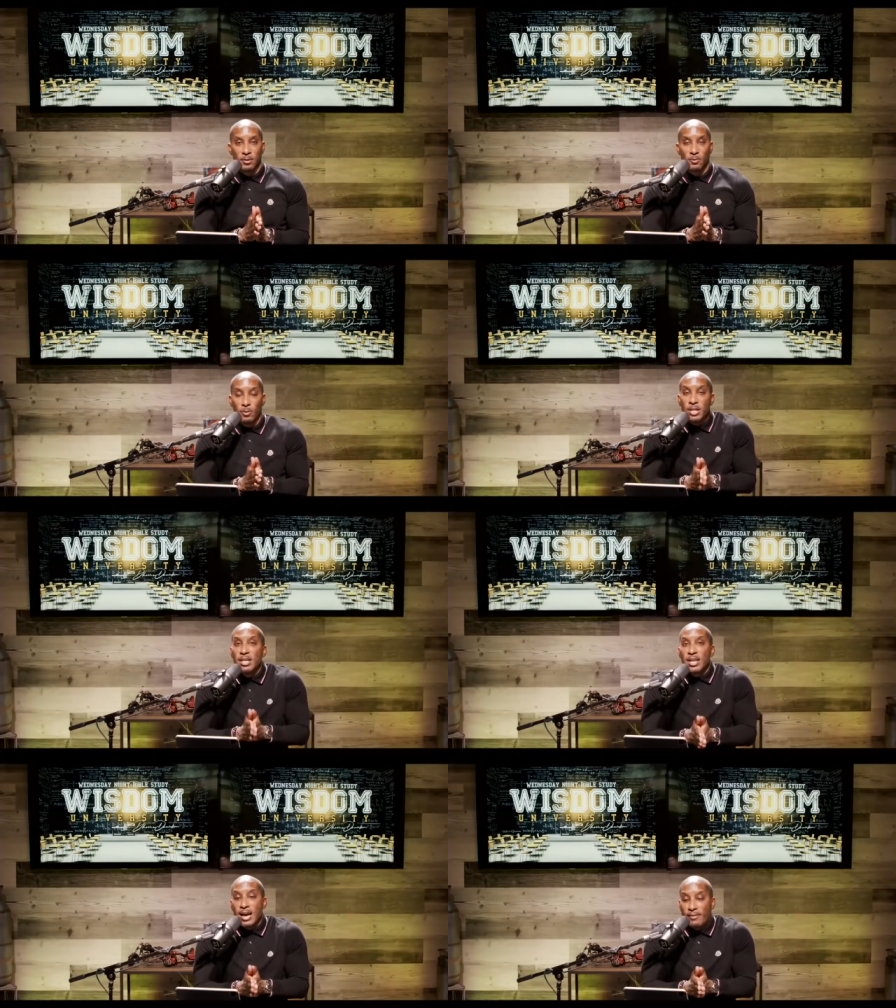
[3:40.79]
We
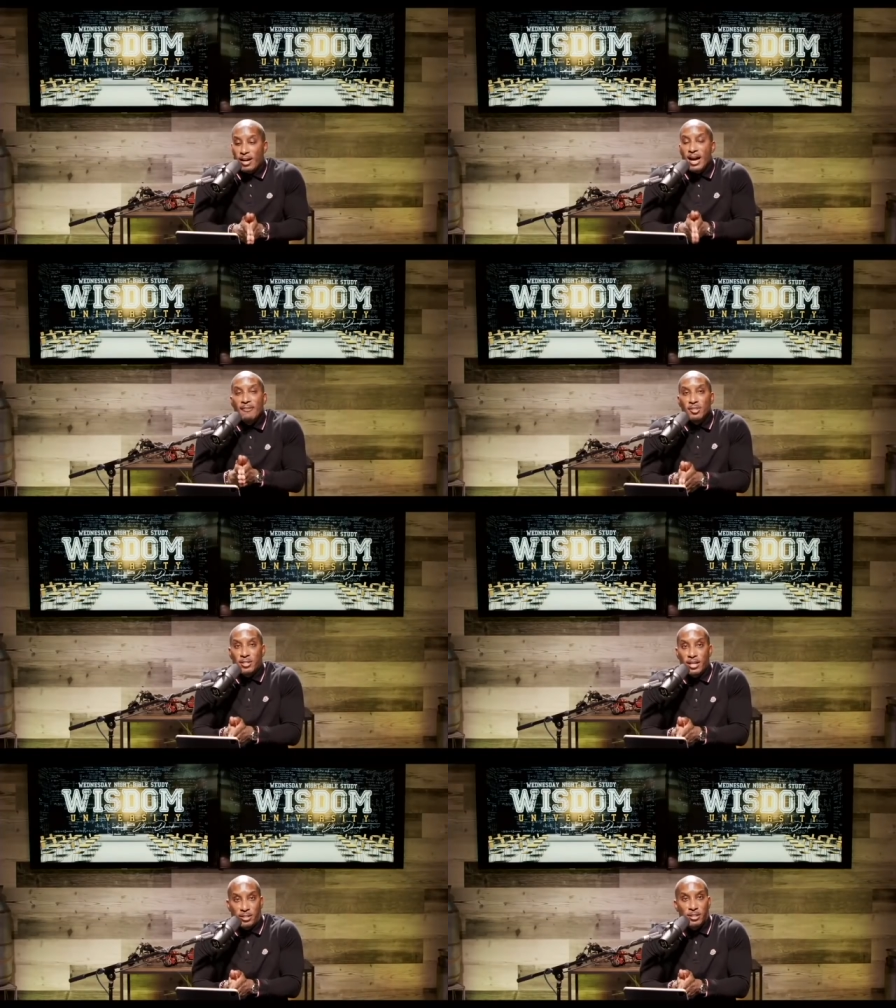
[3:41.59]
need to have a
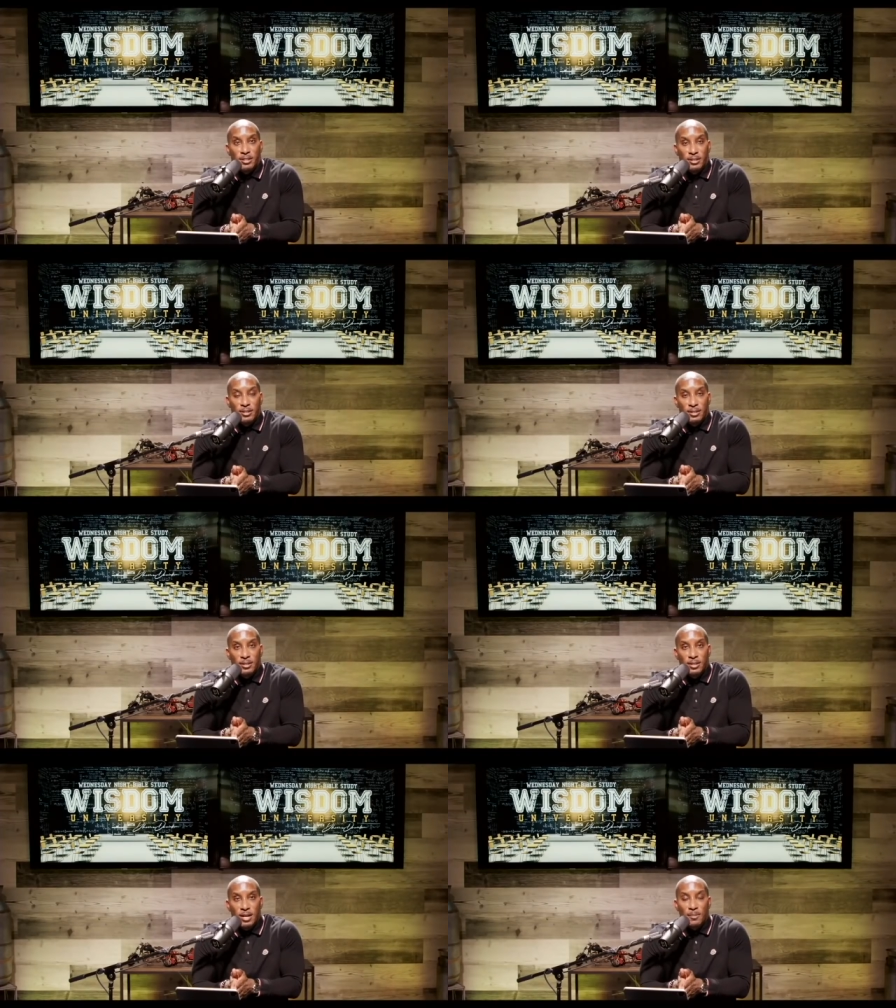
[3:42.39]
conversation
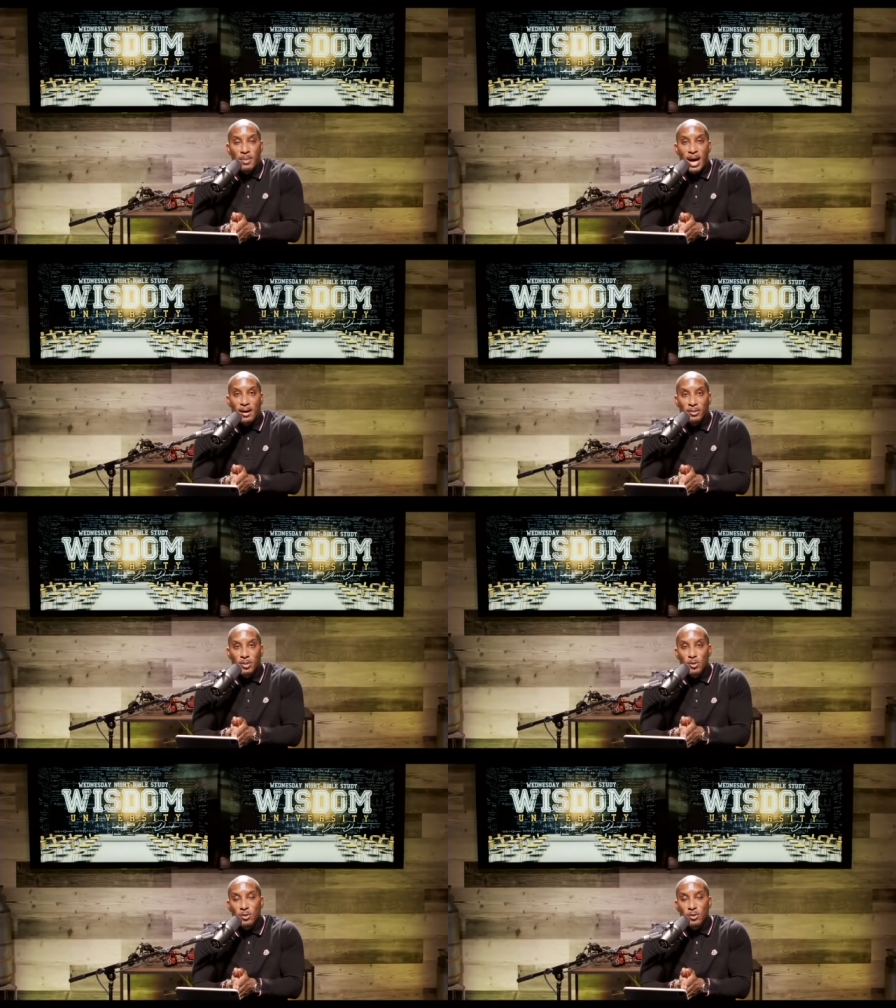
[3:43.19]
about